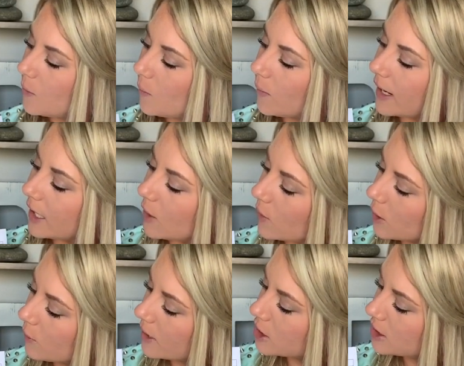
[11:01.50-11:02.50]
When I go to
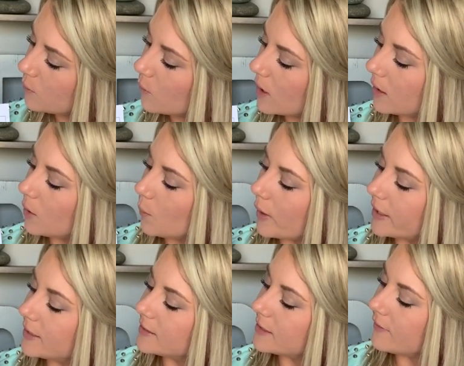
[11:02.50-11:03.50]
question one, what
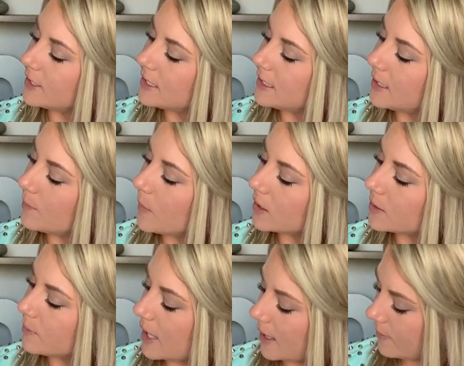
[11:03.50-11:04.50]
is 17
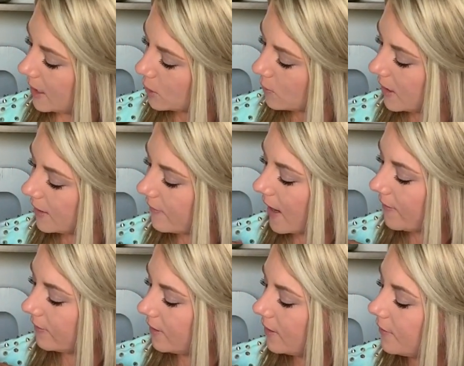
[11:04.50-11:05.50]
multiplied by 25?
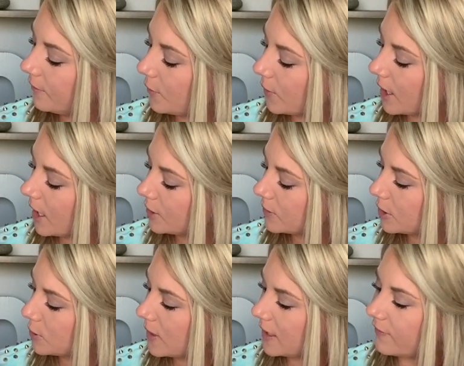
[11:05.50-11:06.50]

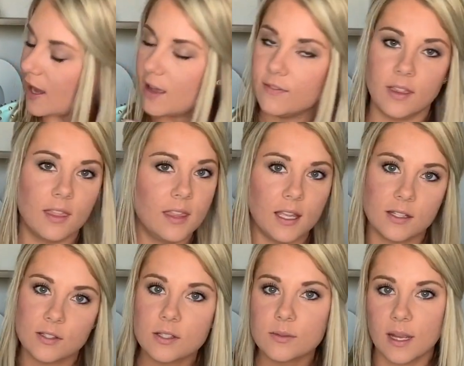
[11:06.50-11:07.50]
425. The
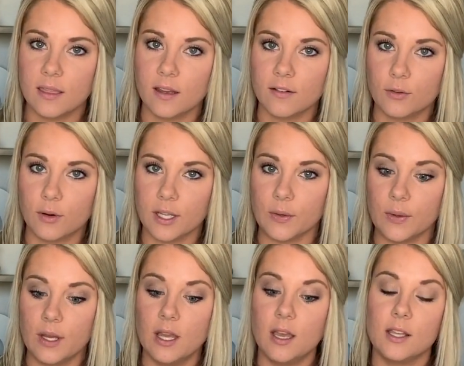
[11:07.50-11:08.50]
answer is right there for you.
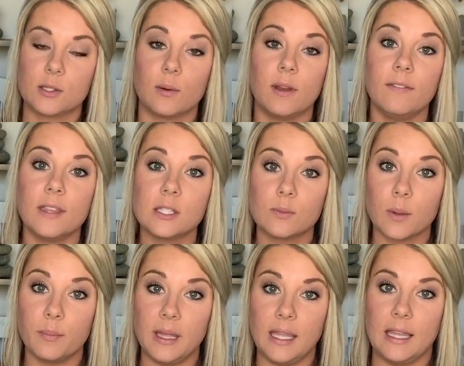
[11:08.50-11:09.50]
So if this were
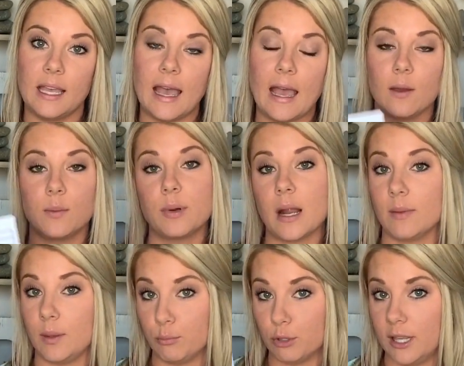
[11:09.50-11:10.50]
me, I would
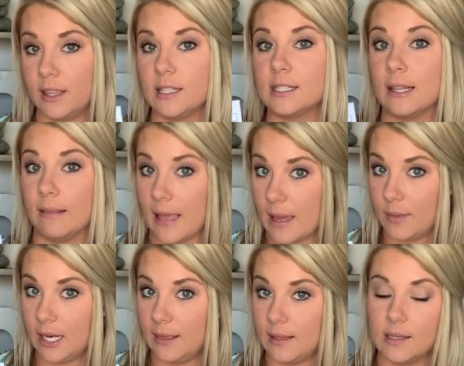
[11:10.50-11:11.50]
probably print this and
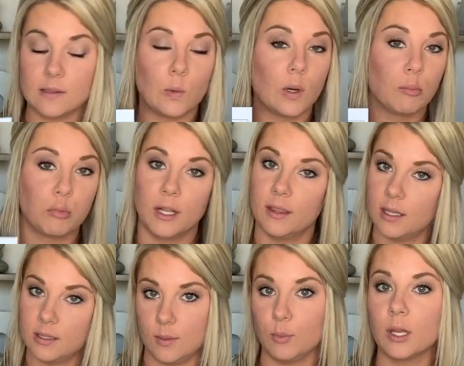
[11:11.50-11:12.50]
laminate this, or print
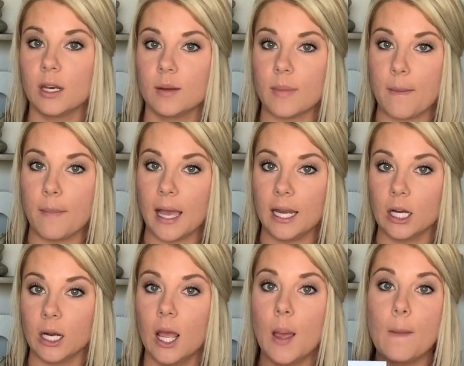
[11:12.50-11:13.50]
this and put it in my
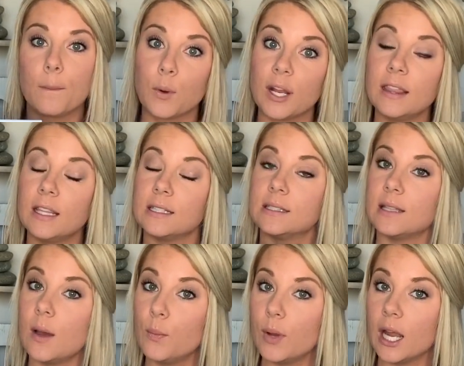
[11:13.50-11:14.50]
binder, print this
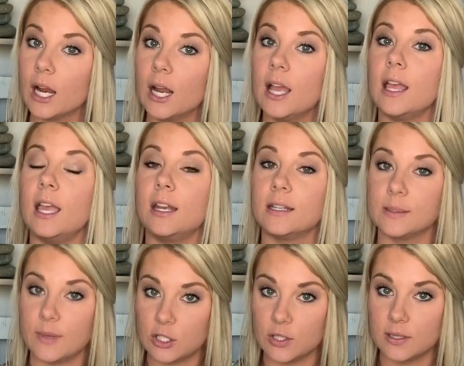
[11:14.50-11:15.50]
somewhere in a
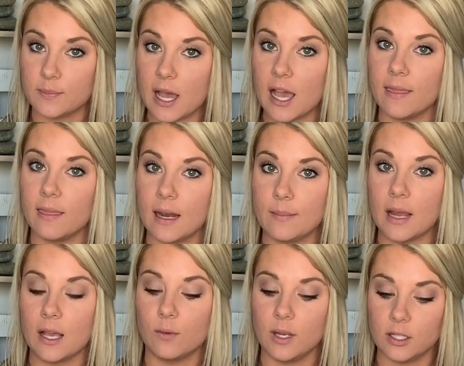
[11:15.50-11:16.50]
special spot that I'm
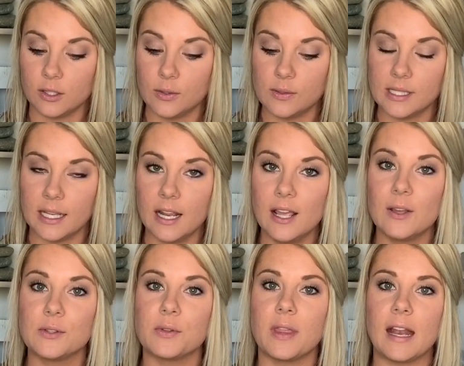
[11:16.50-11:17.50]
not going to lose it,
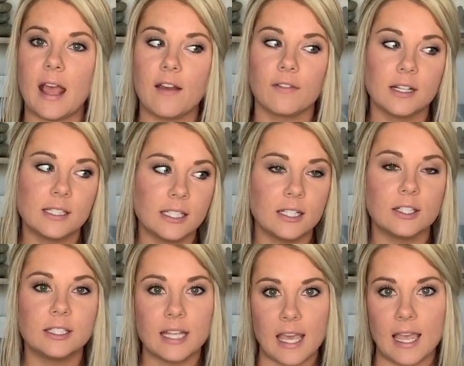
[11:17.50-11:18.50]
so that every single
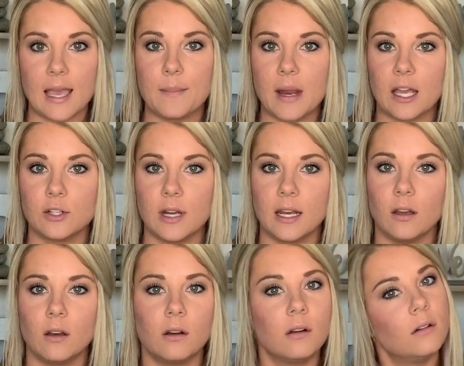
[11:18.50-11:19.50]
day I'm not trying to,
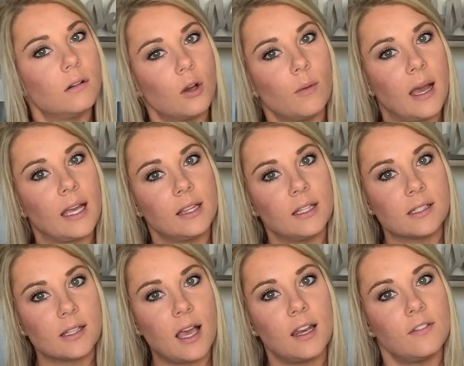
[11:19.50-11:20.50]
go back in the
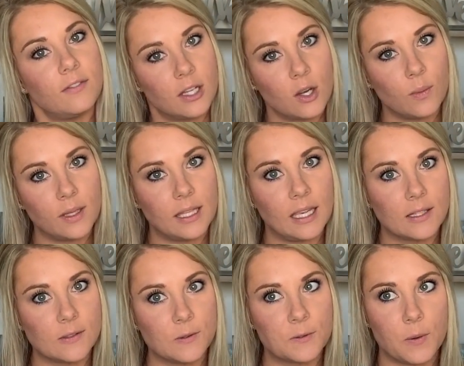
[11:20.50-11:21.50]
slide and figure out what the
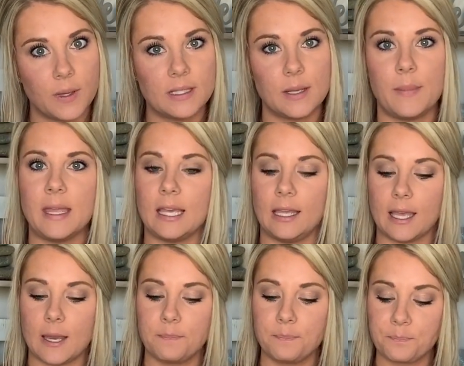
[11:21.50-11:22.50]
answer is going to be
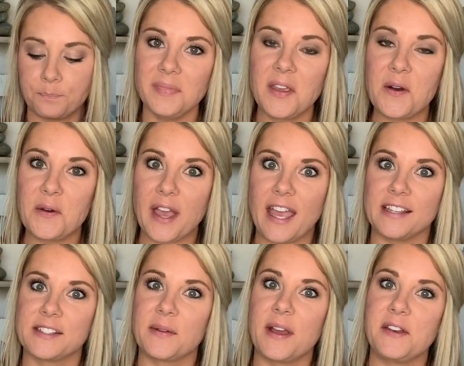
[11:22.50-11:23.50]
again. Okay,
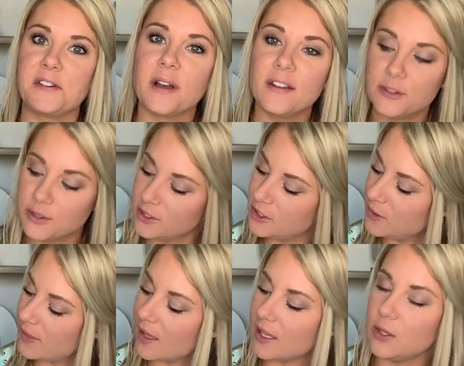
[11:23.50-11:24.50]
so I know I've told
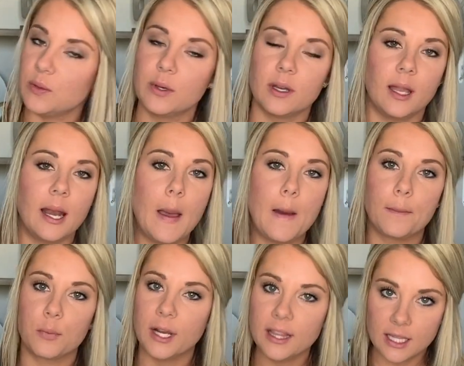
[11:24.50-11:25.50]
you that you could
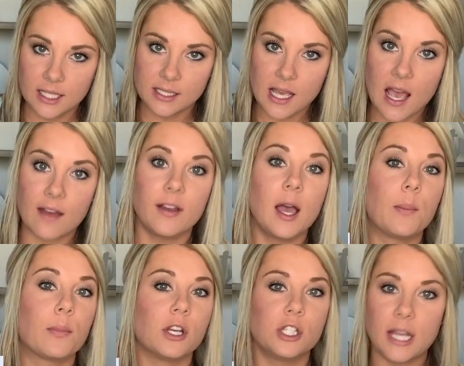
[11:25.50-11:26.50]
print these off,
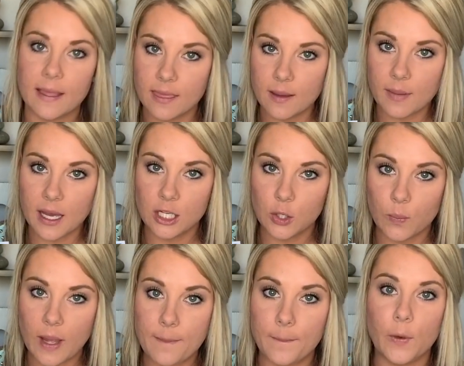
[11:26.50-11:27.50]
project them on your
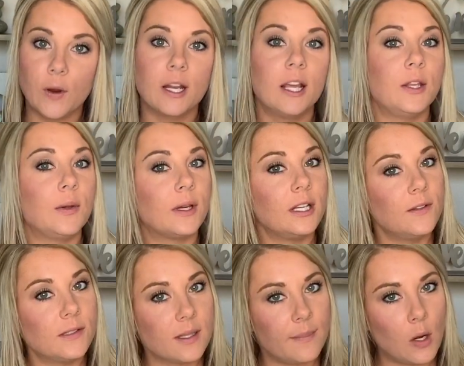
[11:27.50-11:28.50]
whiteboard. You could
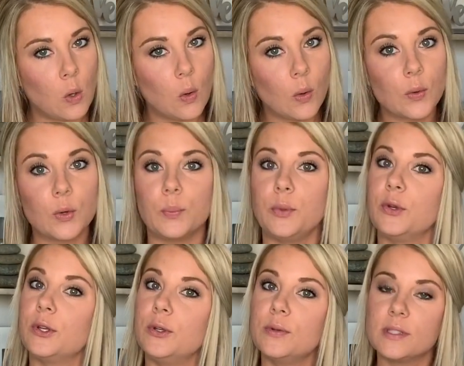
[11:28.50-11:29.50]
use them in whole group. You
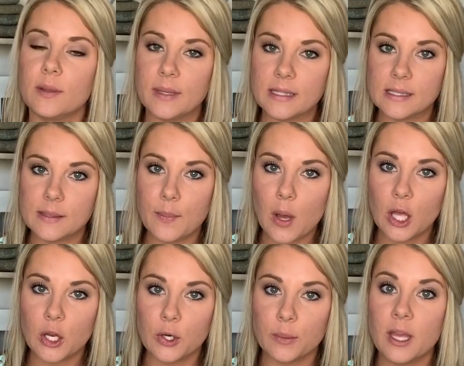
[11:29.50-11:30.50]
could use them in
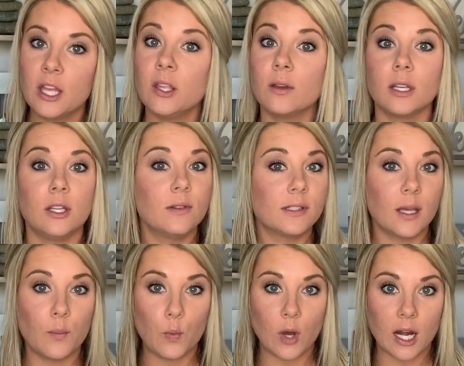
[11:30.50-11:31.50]
small group. You could use
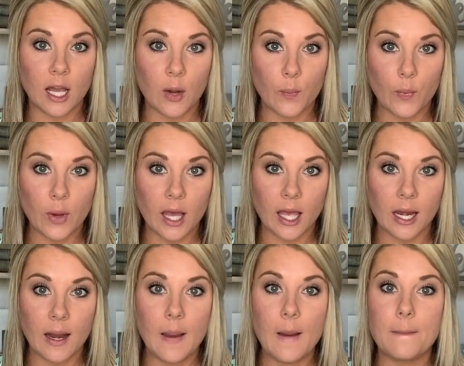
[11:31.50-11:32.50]
them
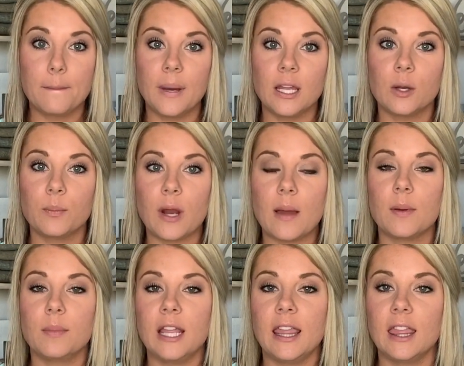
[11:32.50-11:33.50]
one-on-one, but you're
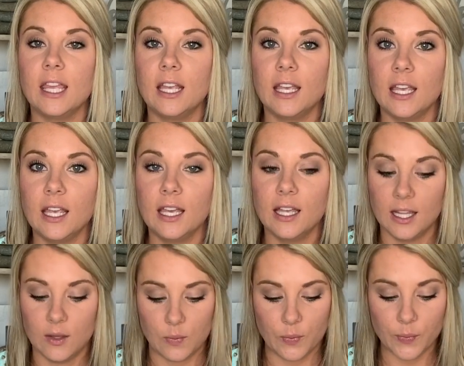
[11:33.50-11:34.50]
probably thinking,
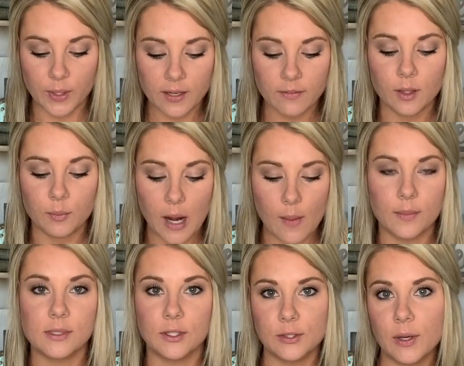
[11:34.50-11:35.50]
what if the
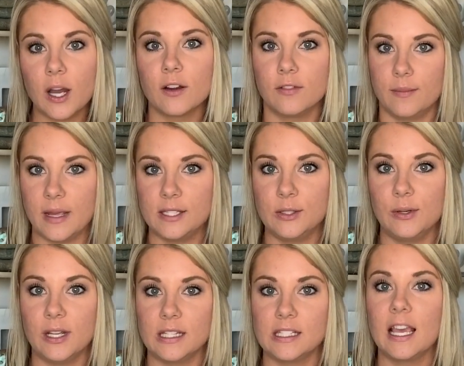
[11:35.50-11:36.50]
problems are too hard for my
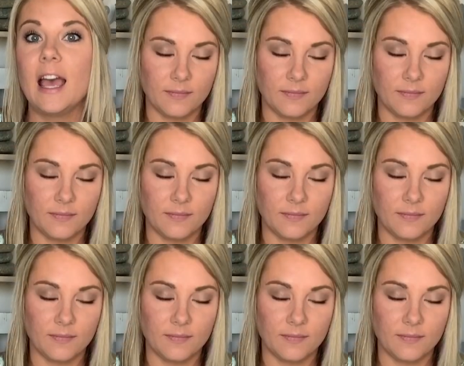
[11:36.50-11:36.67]
students?